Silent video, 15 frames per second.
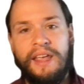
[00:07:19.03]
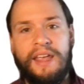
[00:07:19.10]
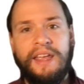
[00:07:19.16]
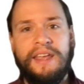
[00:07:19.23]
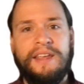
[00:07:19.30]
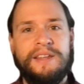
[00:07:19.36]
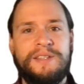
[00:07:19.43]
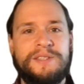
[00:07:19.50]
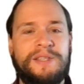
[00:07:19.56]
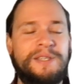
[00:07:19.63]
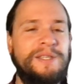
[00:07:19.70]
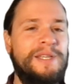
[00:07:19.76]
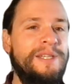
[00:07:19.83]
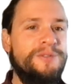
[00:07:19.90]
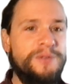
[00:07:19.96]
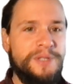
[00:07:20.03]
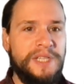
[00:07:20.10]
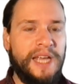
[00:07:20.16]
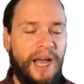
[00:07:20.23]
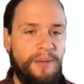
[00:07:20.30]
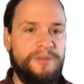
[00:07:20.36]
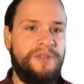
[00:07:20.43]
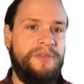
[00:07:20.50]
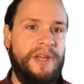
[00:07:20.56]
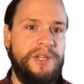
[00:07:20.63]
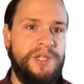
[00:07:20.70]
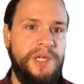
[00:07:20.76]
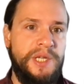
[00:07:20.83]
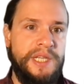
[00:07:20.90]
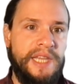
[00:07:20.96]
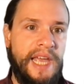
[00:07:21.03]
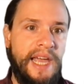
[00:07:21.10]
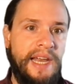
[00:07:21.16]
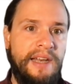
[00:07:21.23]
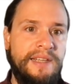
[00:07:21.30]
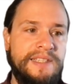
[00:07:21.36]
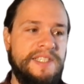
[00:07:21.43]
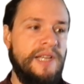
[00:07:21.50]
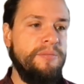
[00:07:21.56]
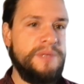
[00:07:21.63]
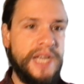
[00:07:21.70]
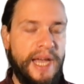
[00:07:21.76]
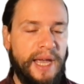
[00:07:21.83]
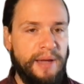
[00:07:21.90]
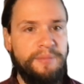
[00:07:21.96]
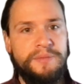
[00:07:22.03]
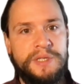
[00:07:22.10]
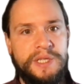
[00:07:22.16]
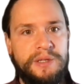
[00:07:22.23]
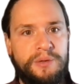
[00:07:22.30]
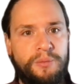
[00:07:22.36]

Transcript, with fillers: is this interesting observation that sometimes